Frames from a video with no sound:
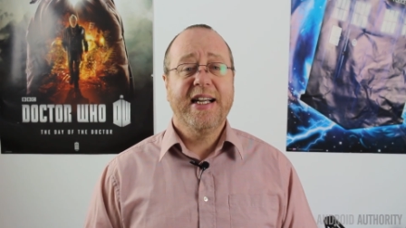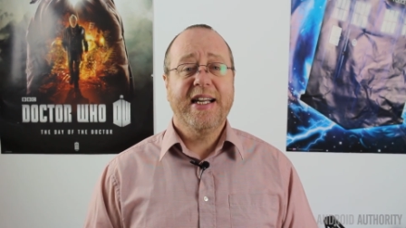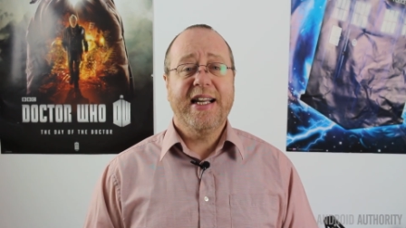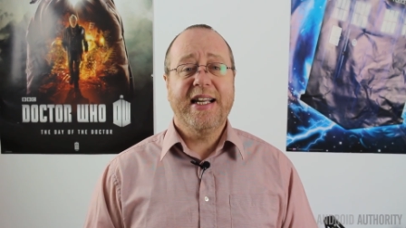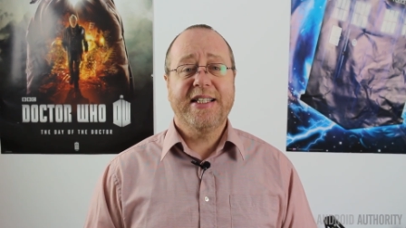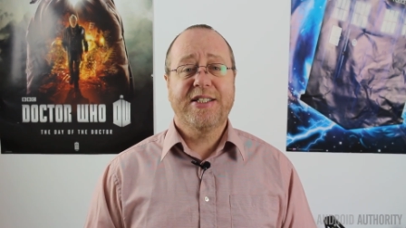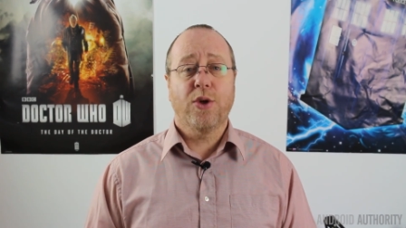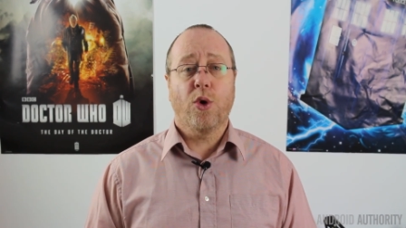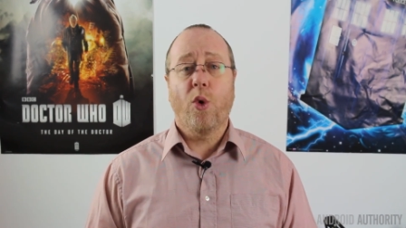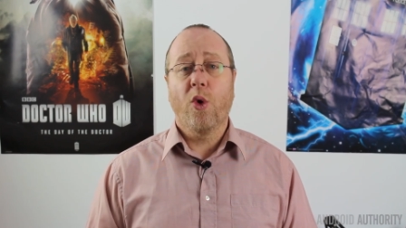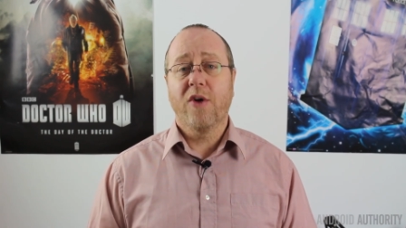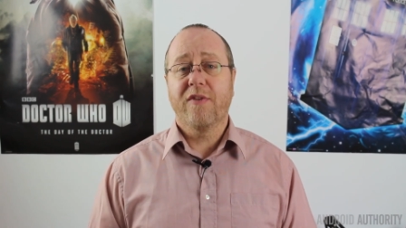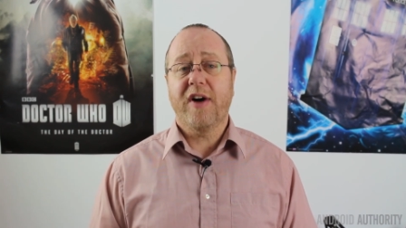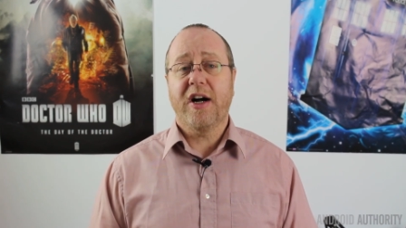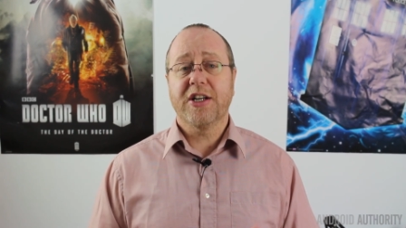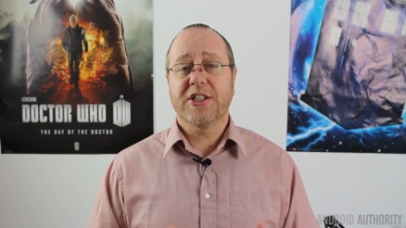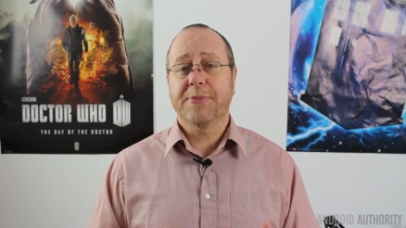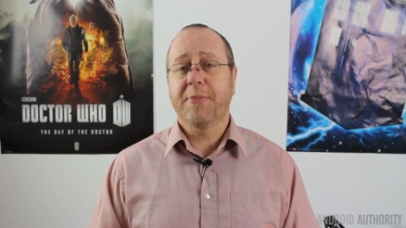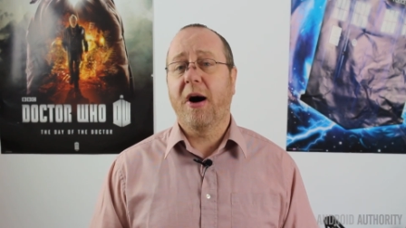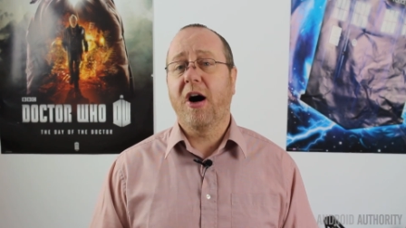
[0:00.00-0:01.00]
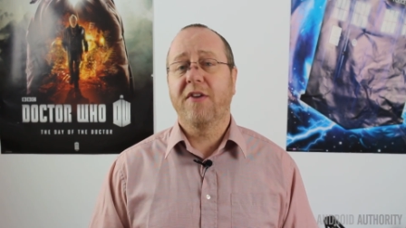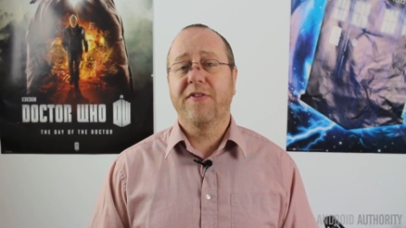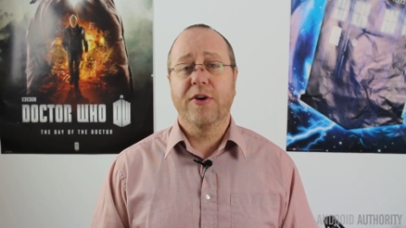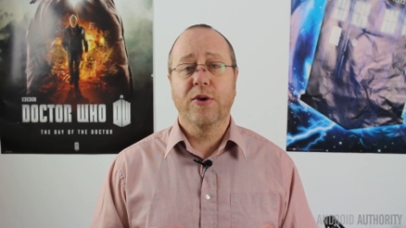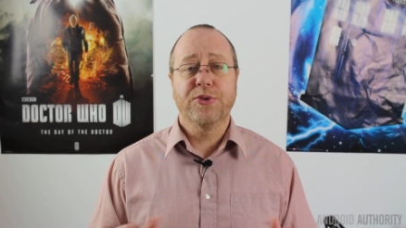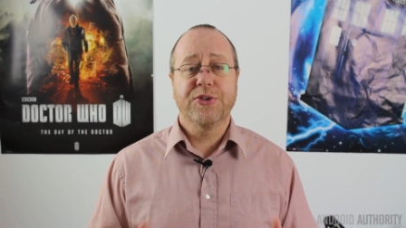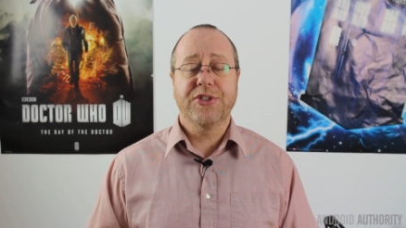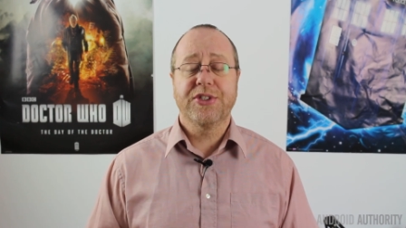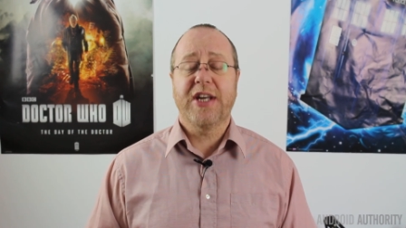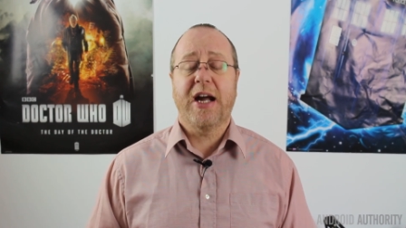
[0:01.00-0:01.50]
is that all of our
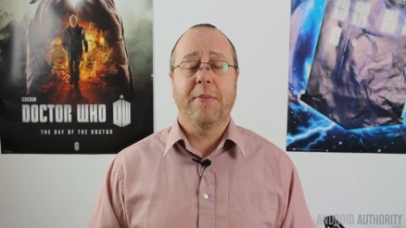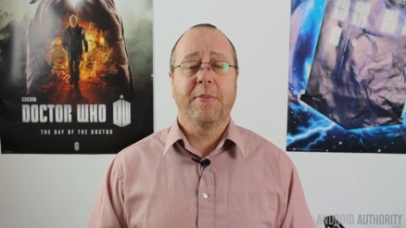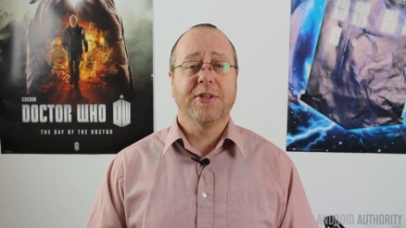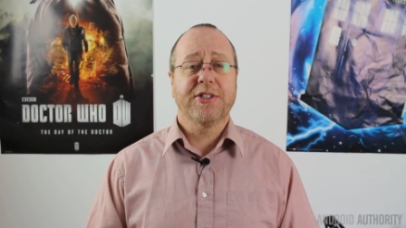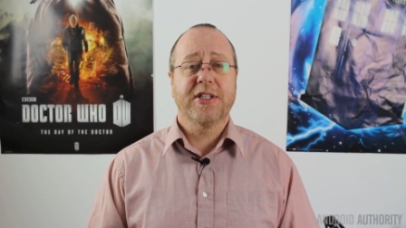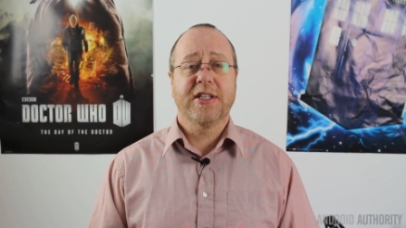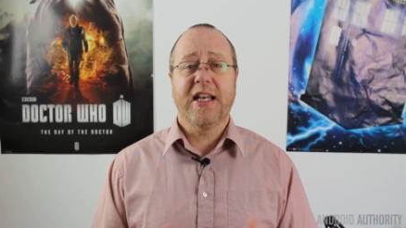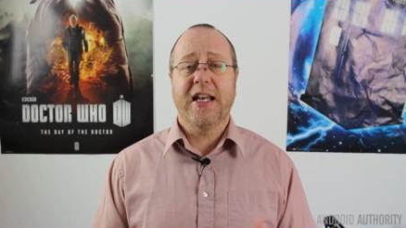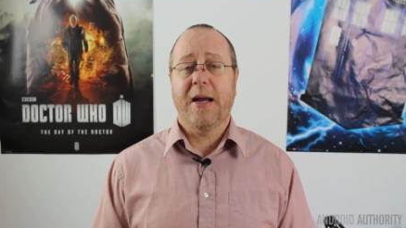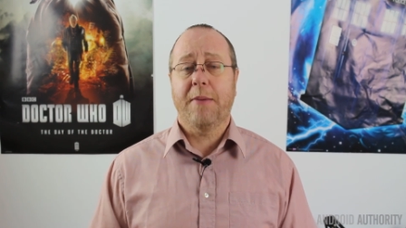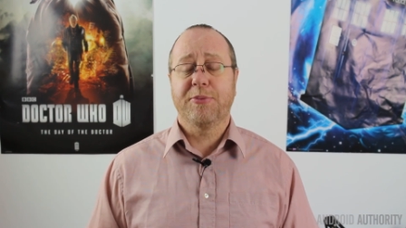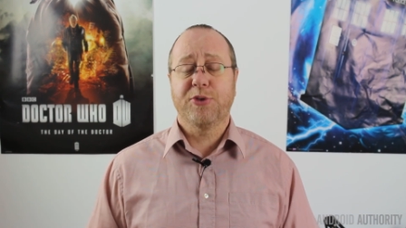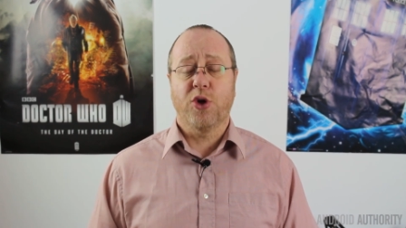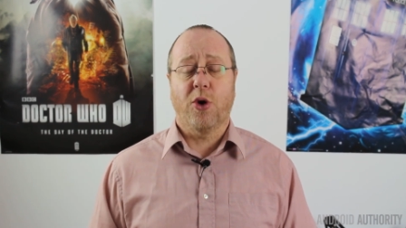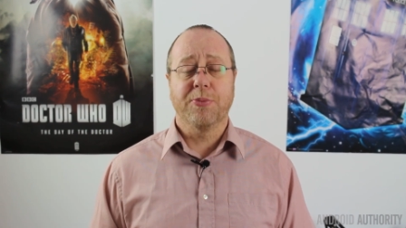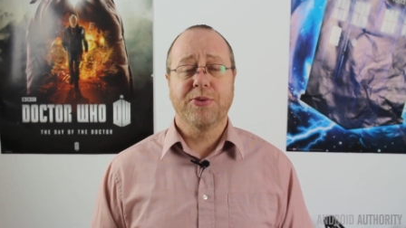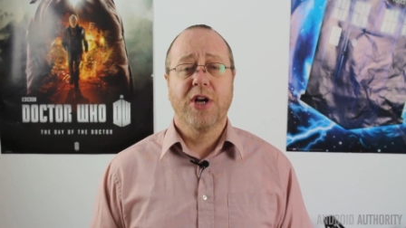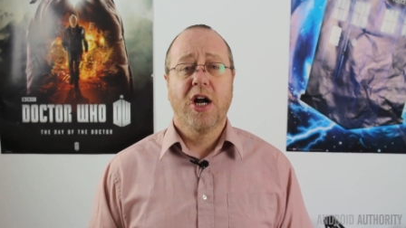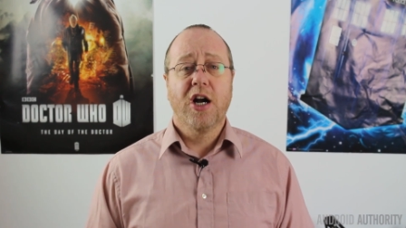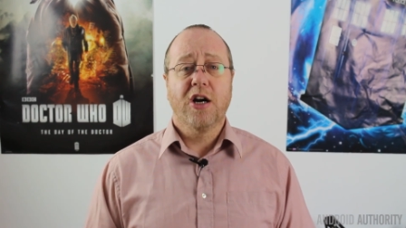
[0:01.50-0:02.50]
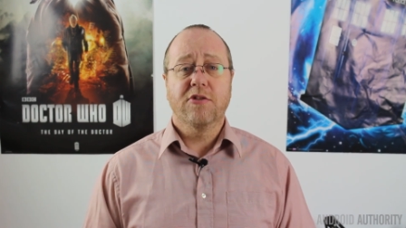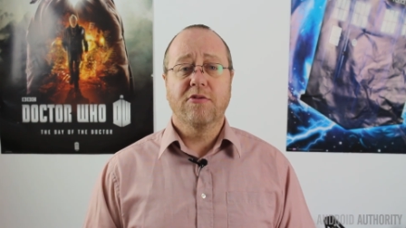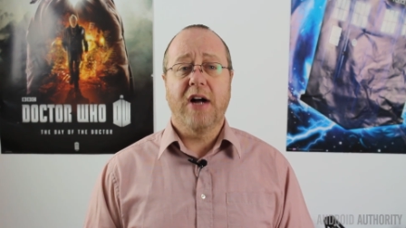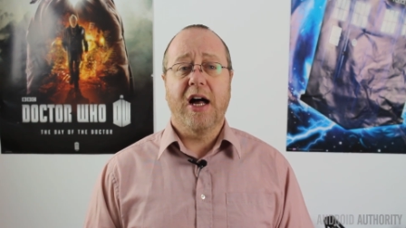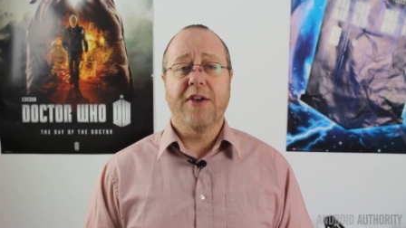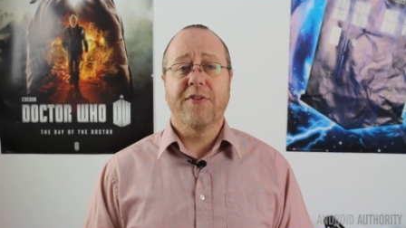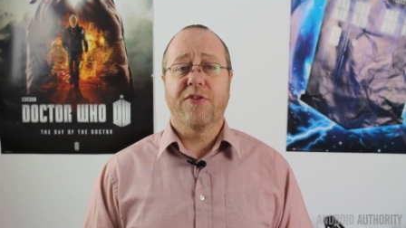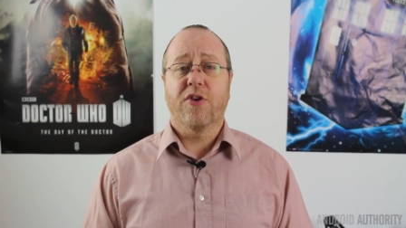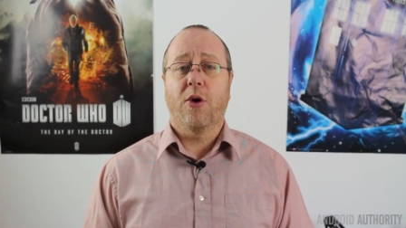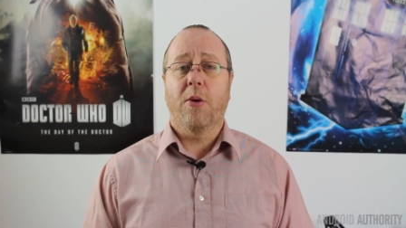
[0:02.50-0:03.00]
smartphones and tablets and laptops
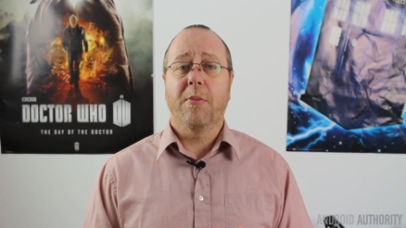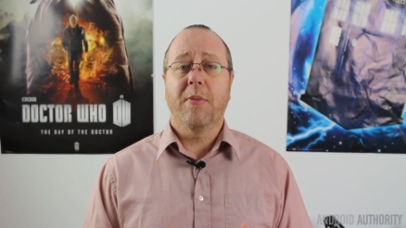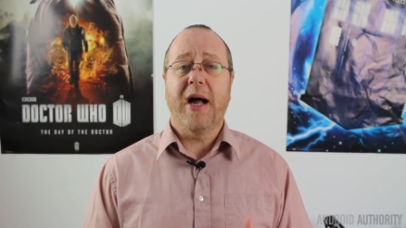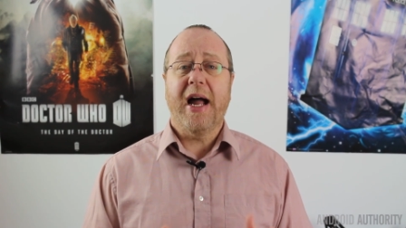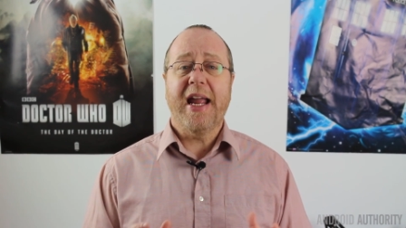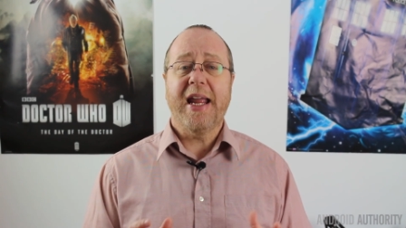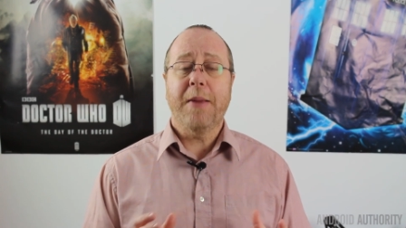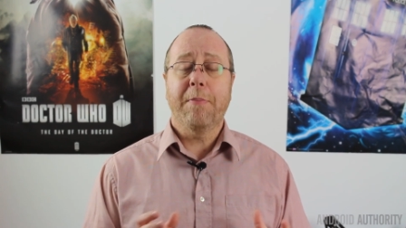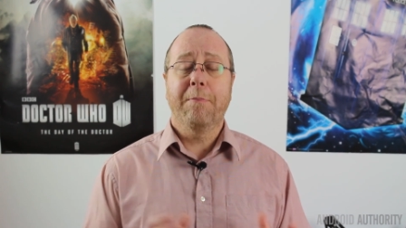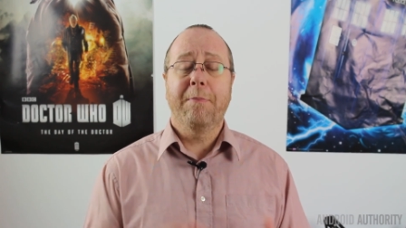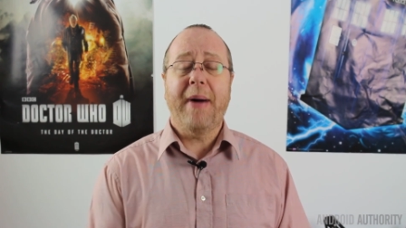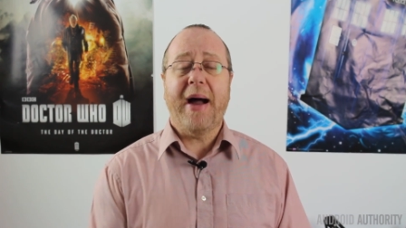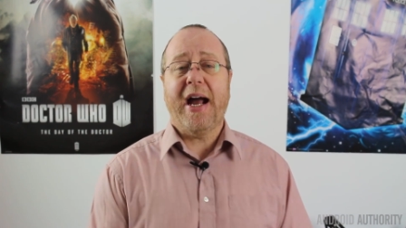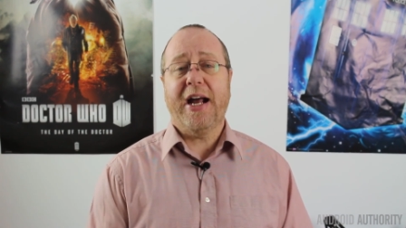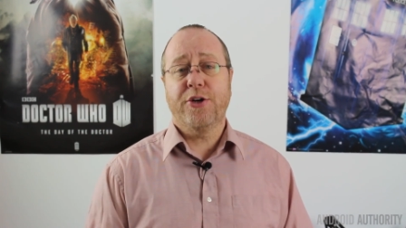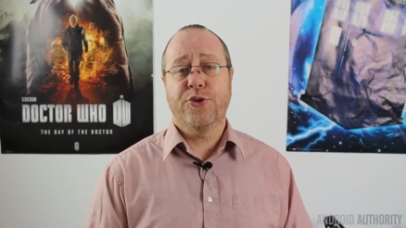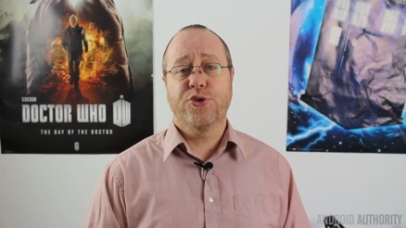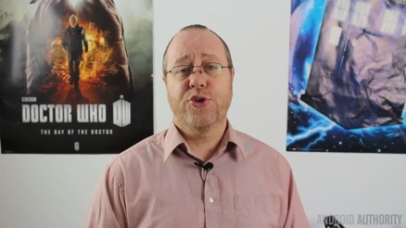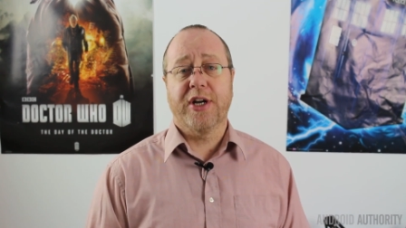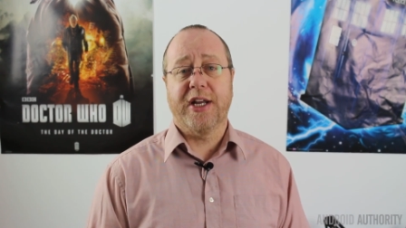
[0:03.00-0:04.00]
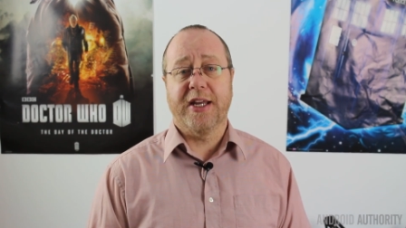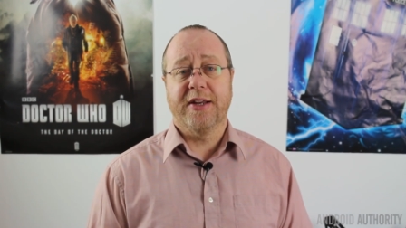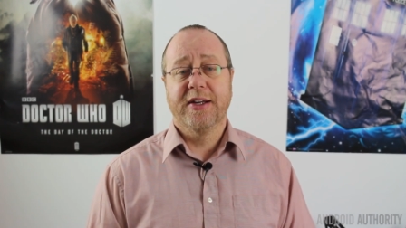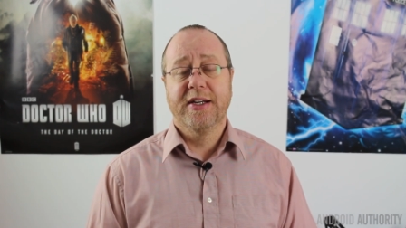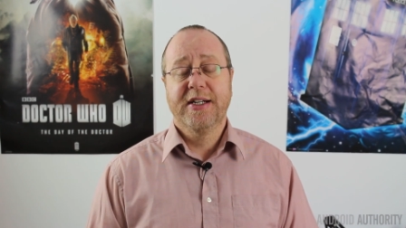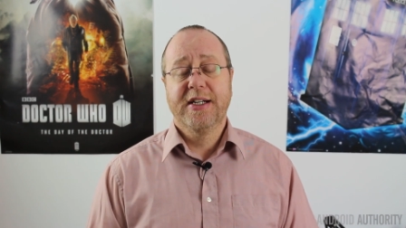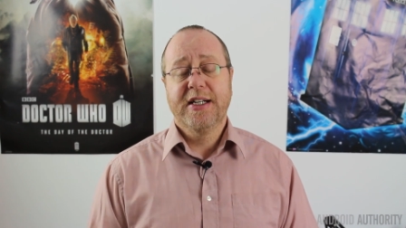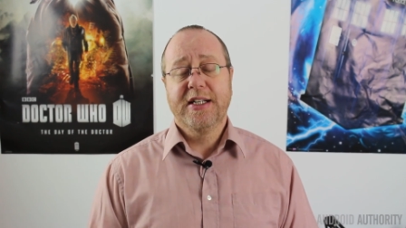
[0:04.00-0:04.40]
run from a battery.